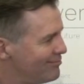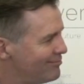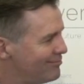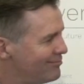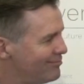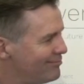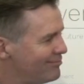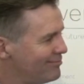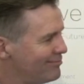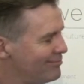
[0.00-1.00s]

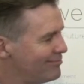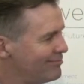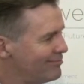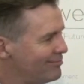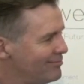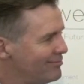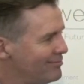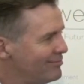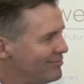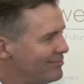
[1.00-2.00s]

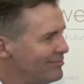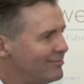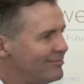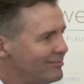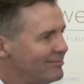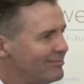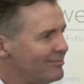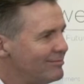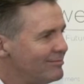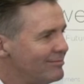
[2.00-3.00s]

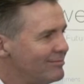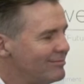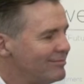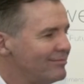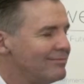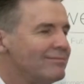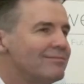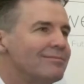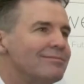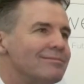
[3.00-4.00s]

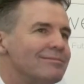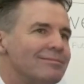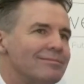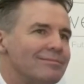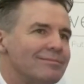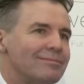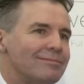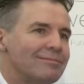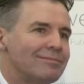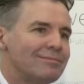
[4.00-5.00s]

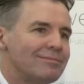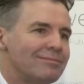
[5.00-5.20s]
[no speech]